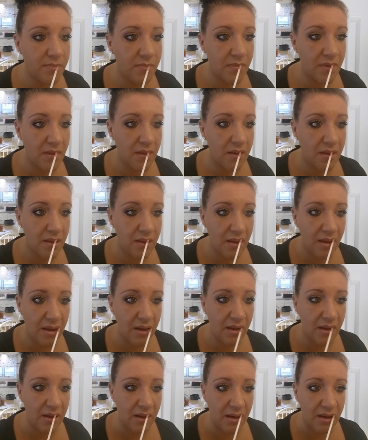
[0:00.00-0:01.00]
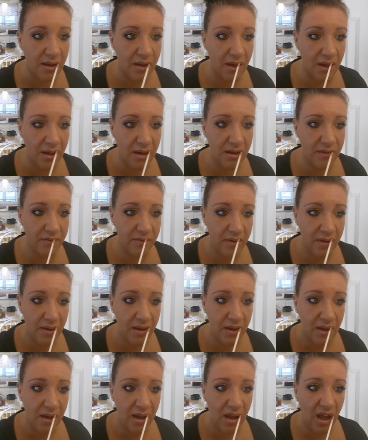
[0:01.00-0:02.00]
And it kind of
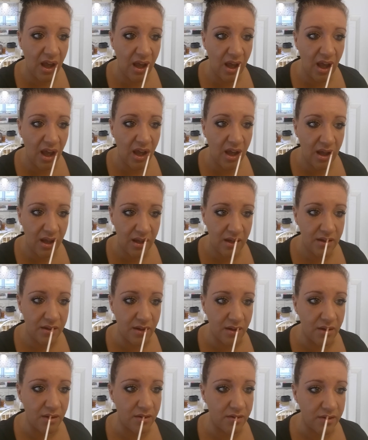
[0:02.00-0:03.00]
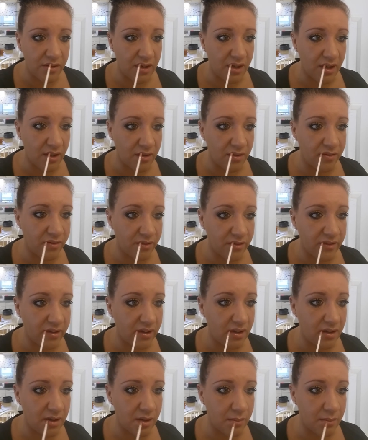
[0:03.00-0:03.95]
dulls it out for me a little bit.